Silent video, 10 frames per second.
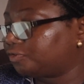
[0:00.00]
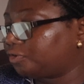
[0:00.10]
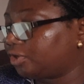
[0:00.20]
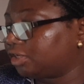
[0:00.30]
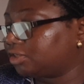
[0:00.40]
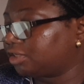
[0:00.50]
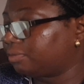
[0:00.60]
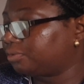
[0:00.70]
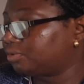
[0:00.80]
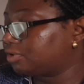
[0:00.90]
for
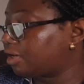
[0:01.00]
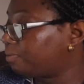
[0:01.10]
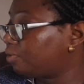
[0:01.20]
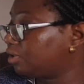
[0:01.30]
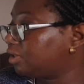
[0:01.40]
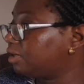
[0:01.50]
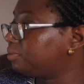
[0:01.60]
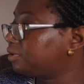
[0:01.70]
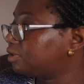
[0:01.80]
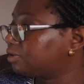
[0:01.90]
example, type 1
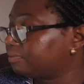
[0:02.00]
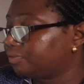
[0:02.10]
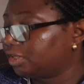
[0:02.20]
diabetes.